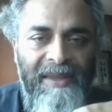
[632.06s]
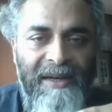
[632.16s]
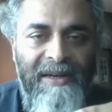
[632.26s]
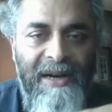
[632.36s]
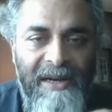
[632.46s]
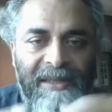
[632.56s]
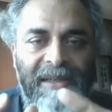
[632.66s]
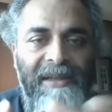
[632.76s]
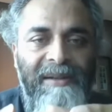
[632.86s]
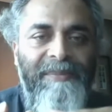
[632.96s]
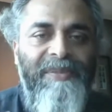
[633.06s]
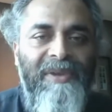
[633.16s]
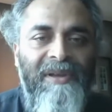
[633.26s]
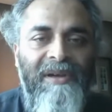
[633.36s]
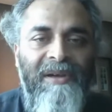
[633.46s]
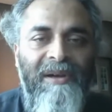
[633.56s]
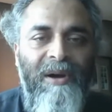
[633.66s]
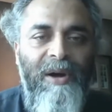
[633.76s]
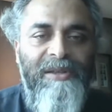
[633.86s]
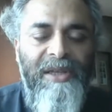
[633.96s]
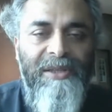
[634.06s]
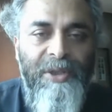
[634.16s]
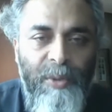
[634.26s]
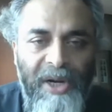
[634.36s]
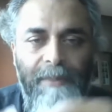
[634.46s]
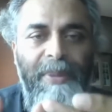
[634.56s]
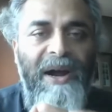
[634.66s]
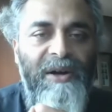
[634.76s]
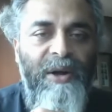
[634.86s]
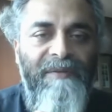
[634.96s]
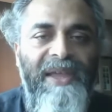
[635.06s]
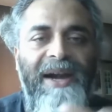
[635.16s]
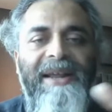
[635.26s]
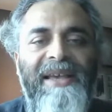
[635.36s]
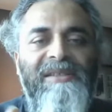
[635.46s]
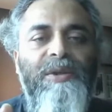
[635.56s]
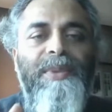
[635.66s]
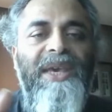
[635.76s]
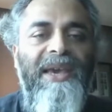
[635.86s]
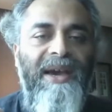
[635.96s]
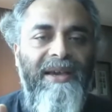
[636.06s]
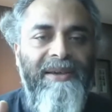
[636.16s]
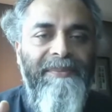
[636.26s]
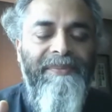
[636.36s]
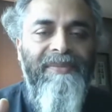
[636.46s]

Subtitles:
the kernel or the neural part of that has to be AI.